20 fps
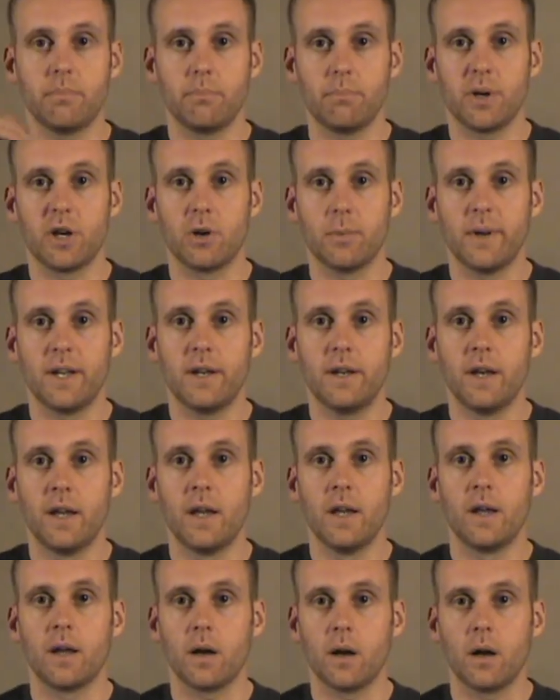pyramid
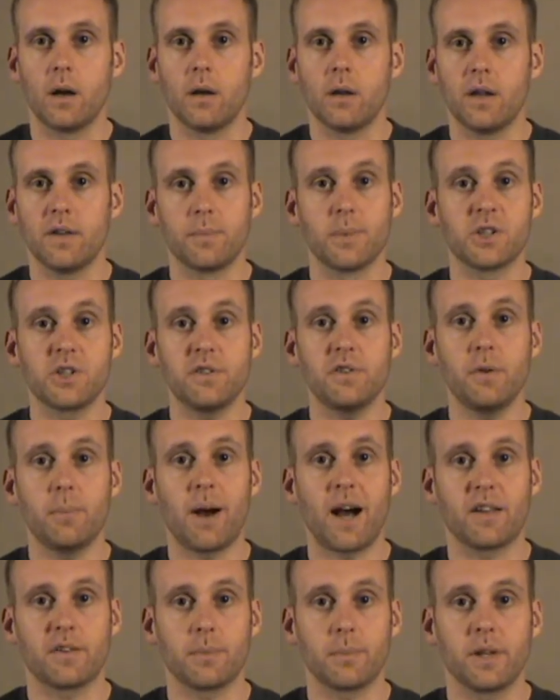as much as you
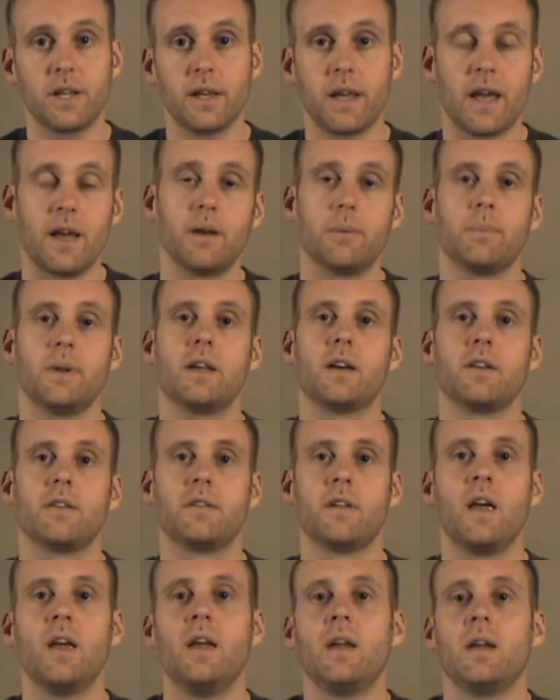possibly can,
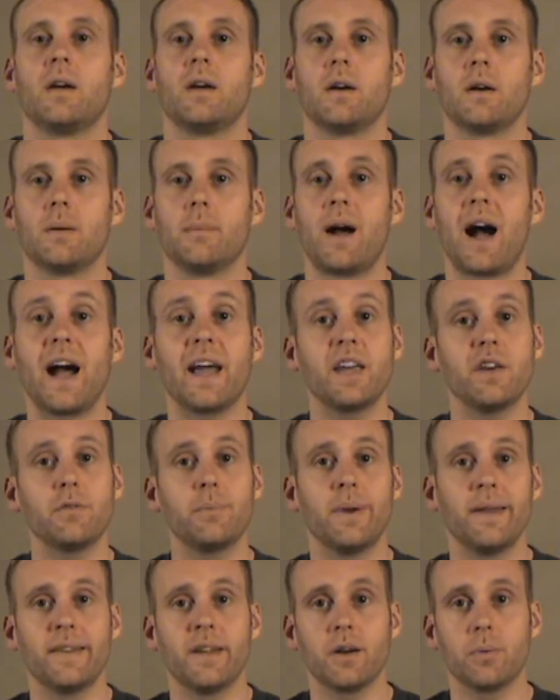because I have
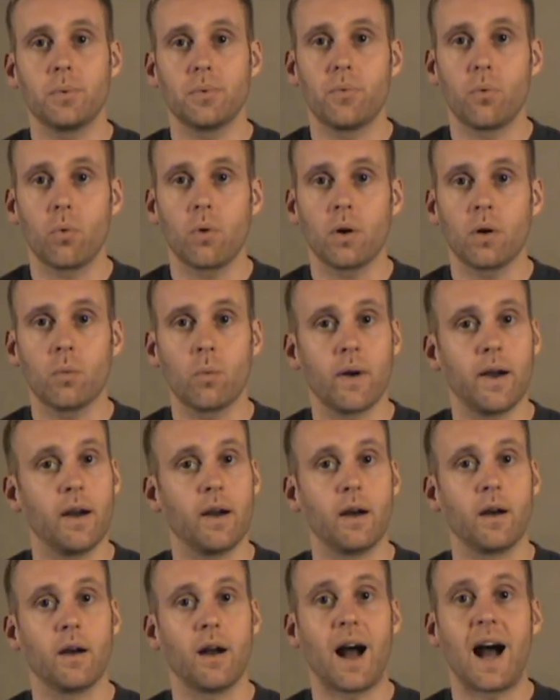been there before
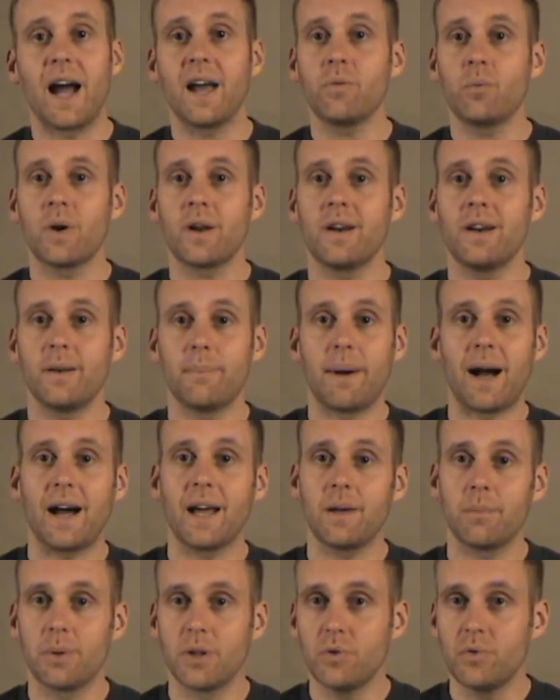where I wanted to buy
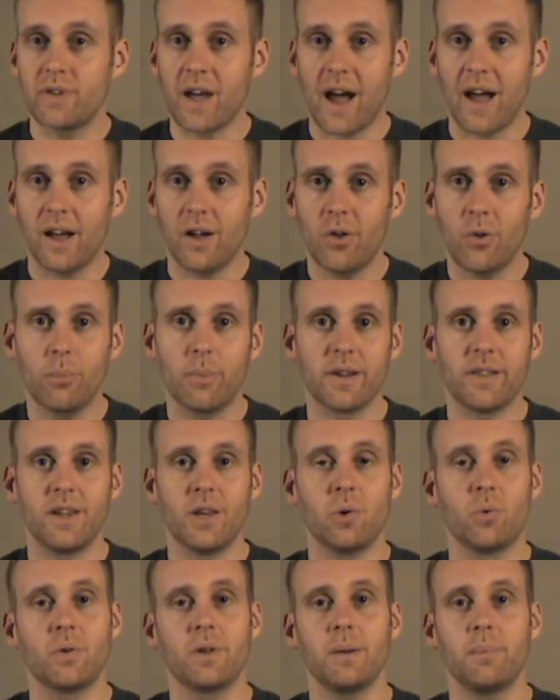a blue tile, but
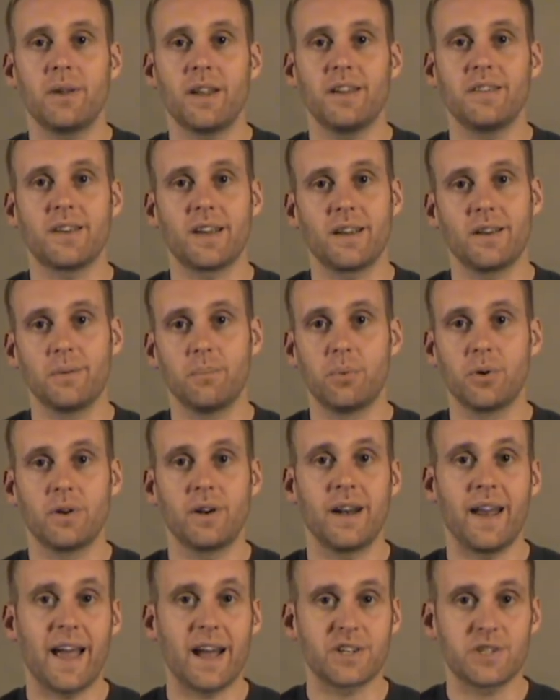the only place I could put
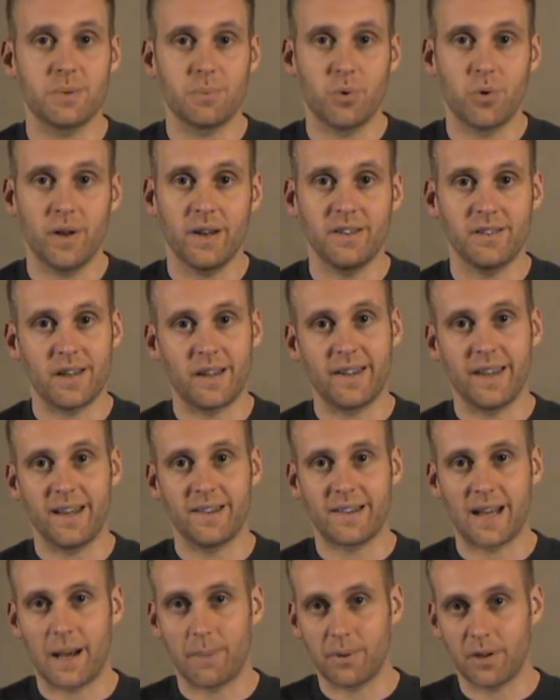an action point is on that
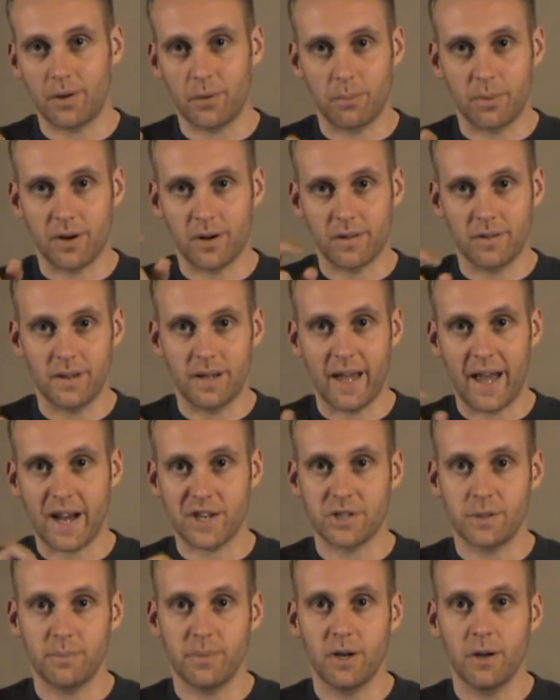top little part of the
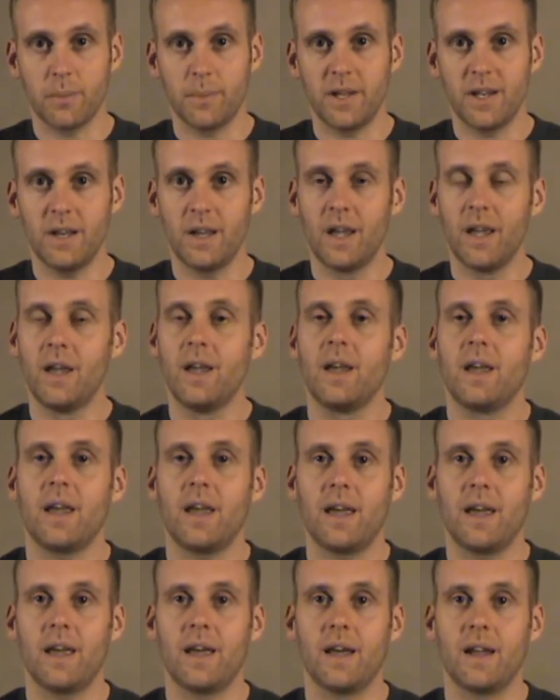action pyramid,
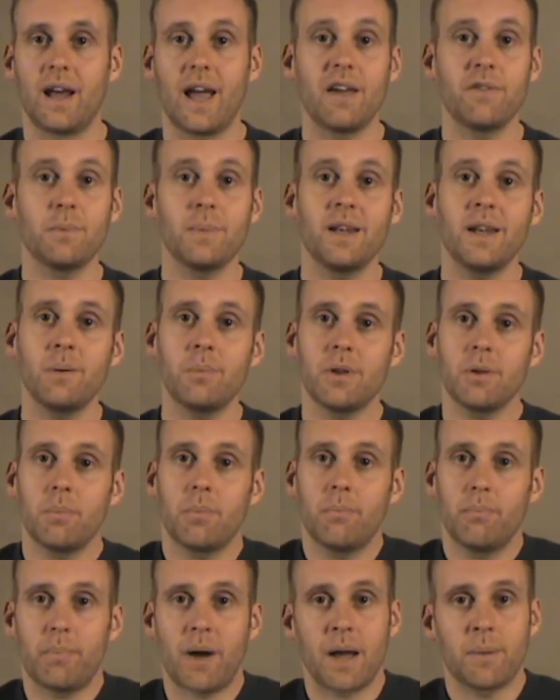and I haven't been able to
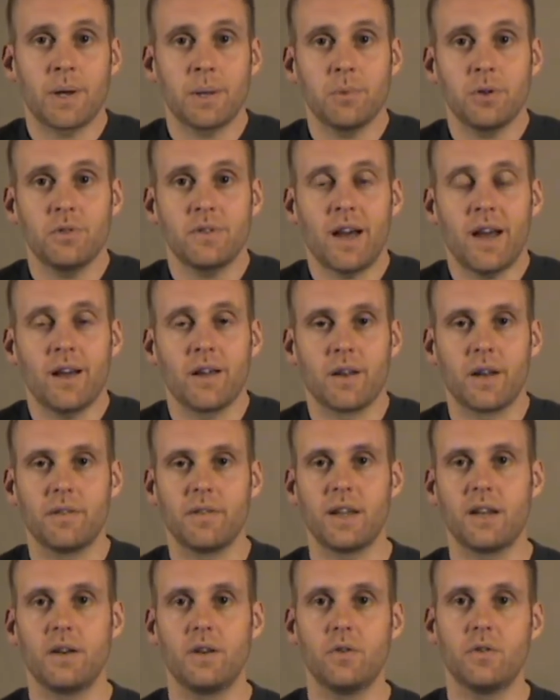buy my blue tile, and I've
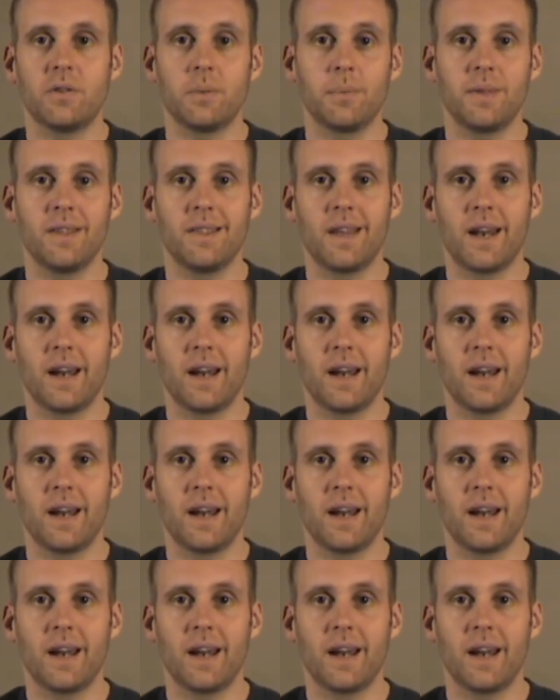had to do something that